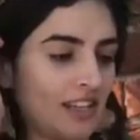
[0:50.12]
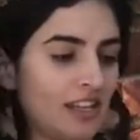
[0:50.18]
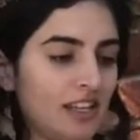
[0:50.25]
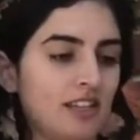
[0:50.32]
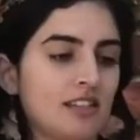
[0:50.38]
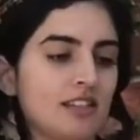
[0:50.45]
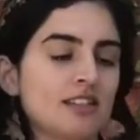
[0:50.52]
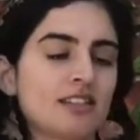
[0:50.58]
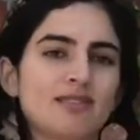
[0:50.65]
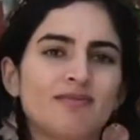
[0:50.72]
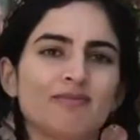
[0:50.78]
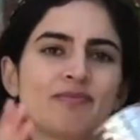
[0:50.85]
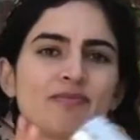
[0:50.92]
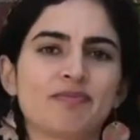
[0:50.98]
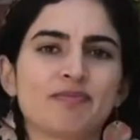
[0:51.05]
is
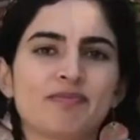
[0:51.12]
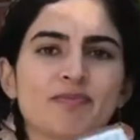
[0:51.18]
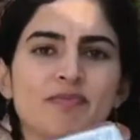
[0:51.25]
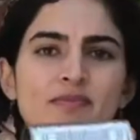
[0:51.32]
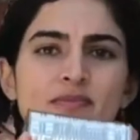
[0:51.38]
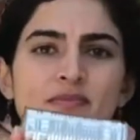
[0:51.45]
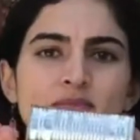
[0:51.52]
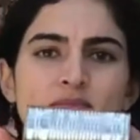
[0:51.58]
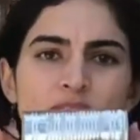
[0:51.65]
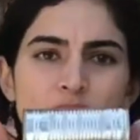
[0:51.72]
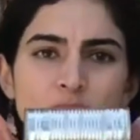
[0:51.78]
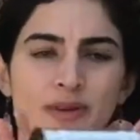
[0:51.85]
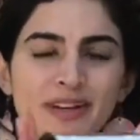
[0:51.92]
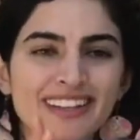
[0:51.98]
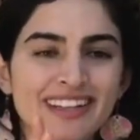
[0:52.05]

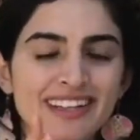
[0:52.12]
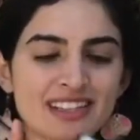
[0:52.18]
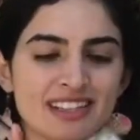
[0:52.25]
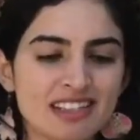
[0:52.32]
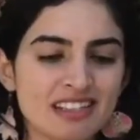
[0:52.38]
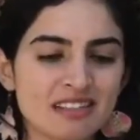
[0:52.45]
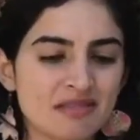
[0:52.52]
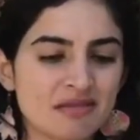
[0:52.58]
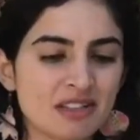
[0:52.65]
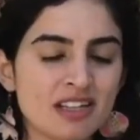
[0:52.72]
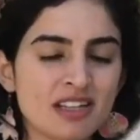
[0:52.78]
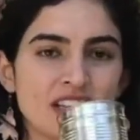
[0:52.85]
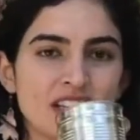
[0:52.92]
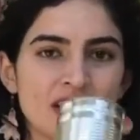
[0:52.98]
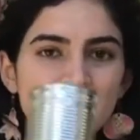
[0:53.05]
one of these
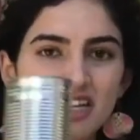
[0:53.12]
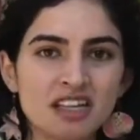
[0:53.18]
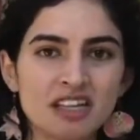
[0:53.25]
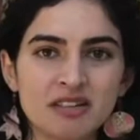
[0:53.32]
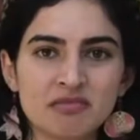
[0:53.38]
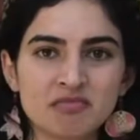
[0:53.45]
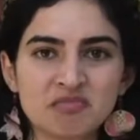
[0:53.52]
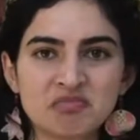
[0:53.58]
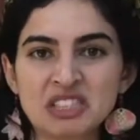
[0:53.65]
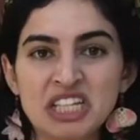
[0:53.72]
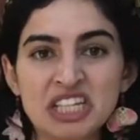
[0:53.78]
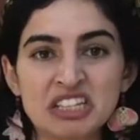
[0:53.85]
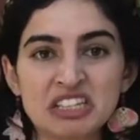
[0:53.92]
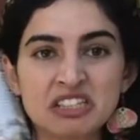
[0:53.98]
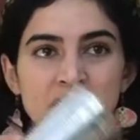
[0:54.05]

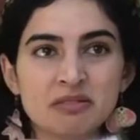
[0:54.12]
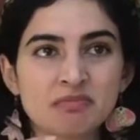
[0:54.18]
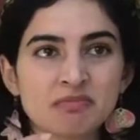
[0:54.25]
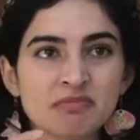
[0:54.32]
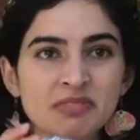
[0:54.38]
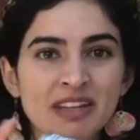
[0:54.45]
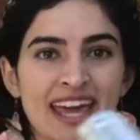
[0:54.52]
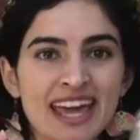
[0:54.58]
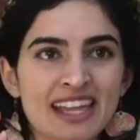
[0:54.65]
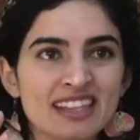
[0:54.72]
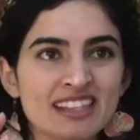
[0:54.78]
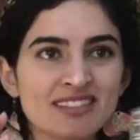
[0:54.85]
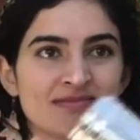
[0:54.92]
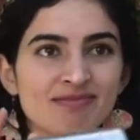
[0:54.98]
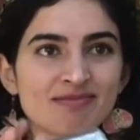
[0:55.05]
tin cans.